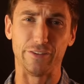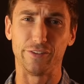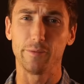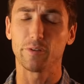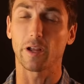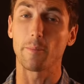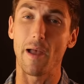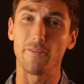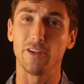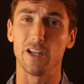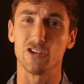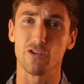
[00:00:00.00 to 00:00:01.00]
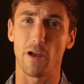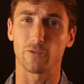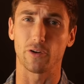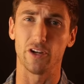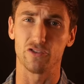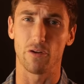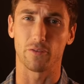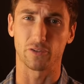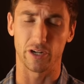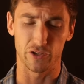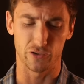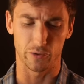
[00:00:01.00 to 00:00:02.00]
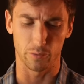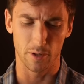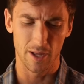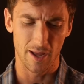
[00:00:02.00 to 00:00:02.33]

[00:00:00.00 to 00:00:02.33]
it seems like I'm having issue after issue after issue.